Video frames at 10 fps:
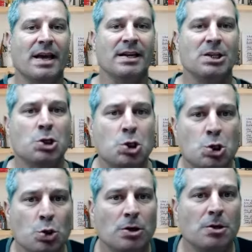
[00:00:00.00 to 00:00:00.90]
and it
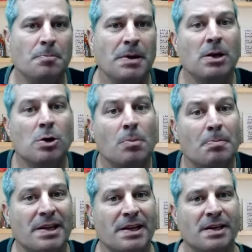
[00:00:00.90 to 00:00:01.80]
should be
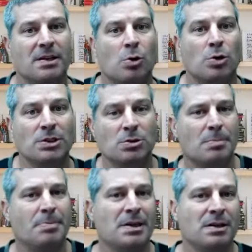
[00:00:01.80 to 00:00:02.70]
completed according to the
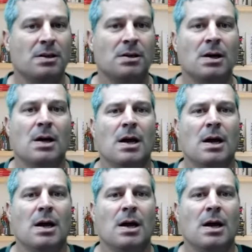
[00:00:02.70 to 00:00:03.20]
builder